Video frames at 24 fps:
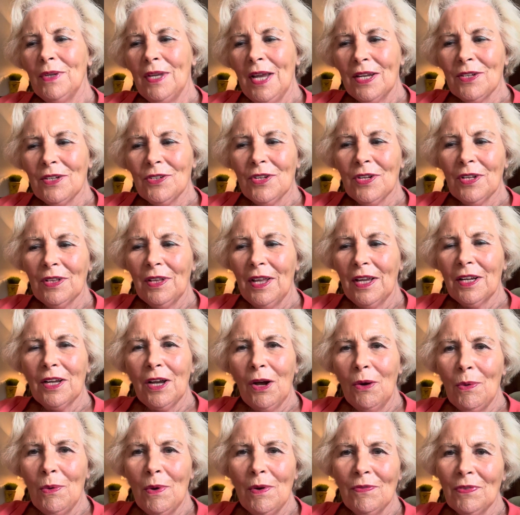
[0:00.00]
get to let
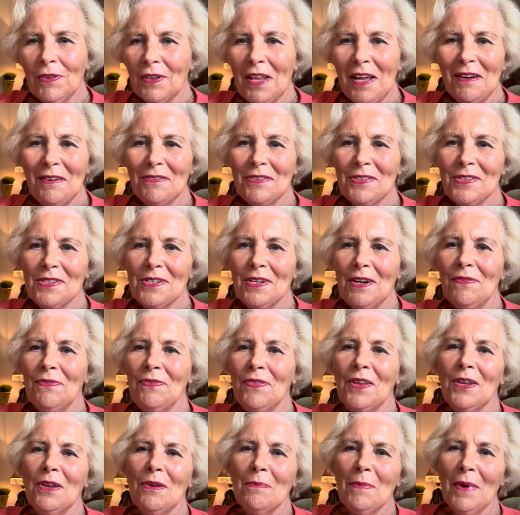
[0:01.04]
go of a lot of stuff
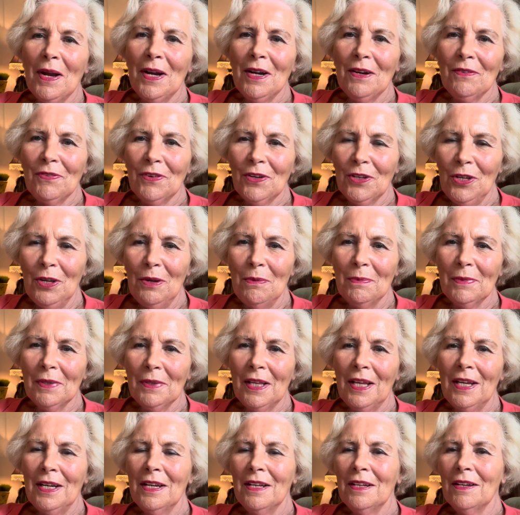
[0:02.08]
that you might have
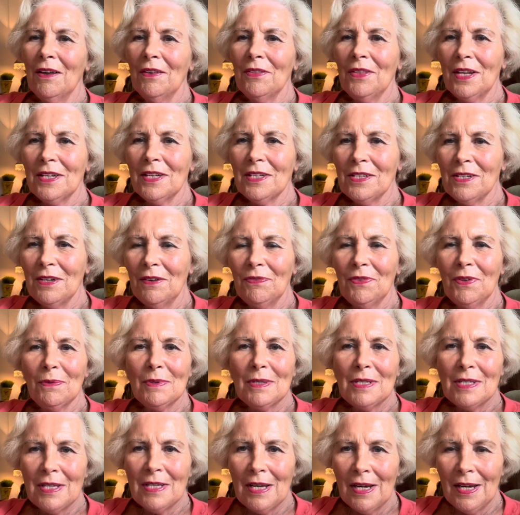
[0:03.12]
accumulated, all that stuff that
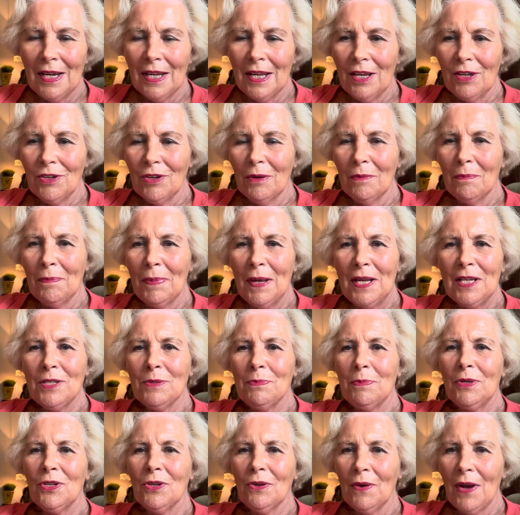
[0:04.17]
was sitting in your
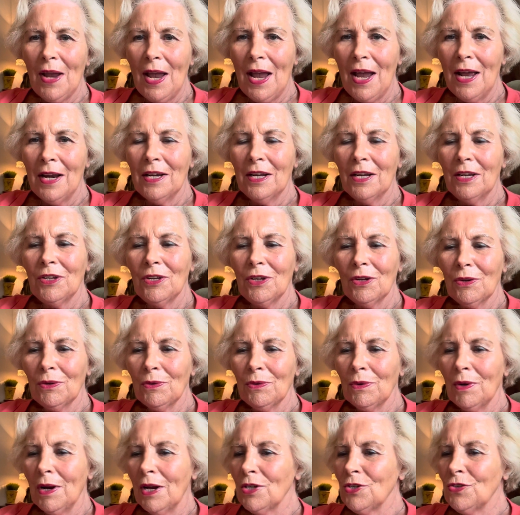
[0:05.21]
basement, your attic, your
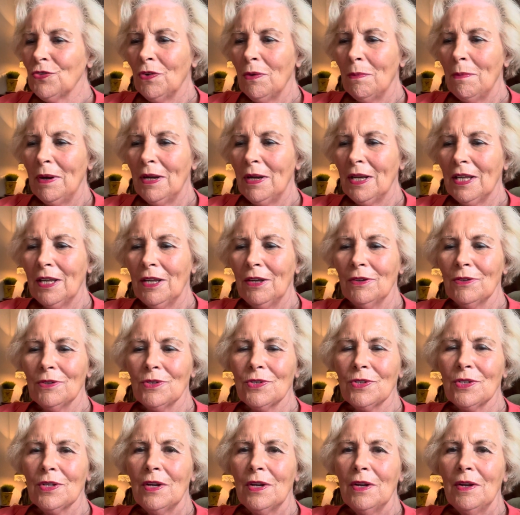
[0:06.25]
garage for many
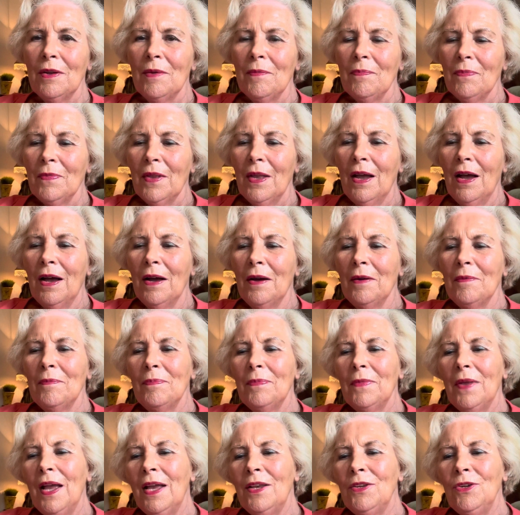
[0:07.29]
years.
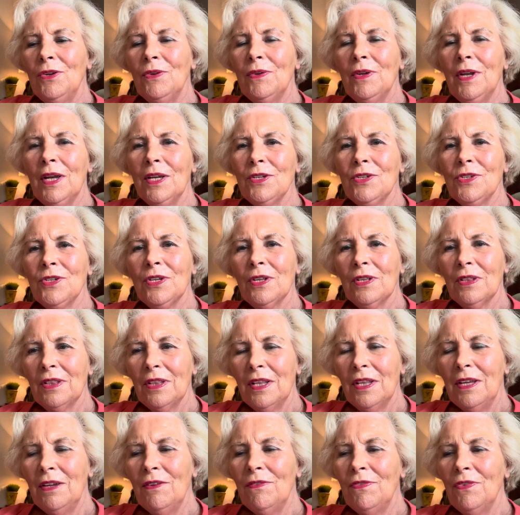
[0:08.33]
And you get to
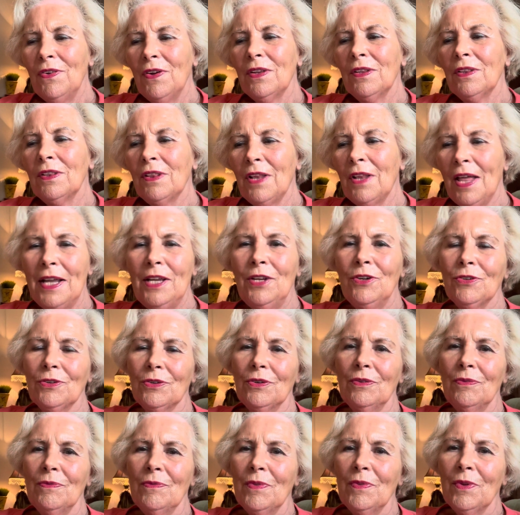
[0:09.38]
live
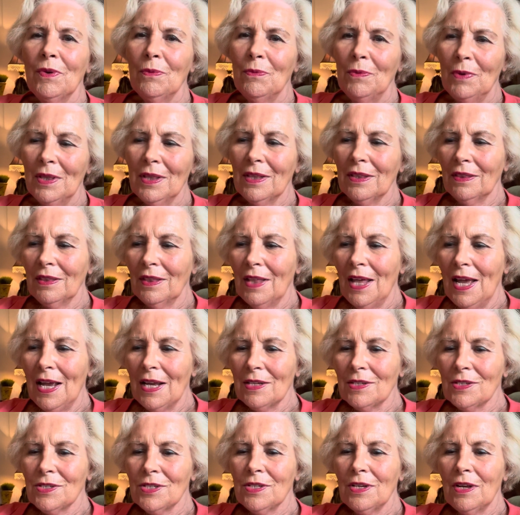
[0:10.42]
lighter with
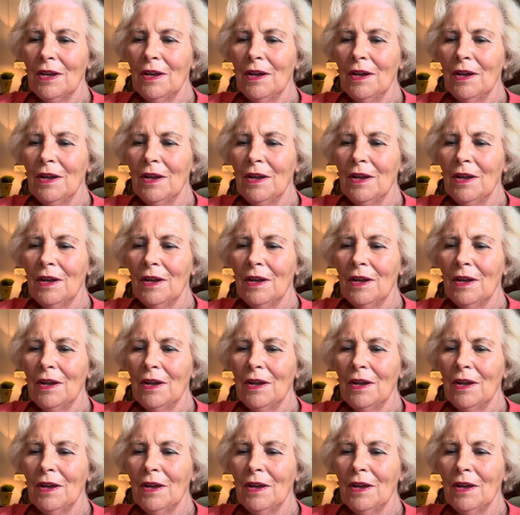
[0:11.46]
less,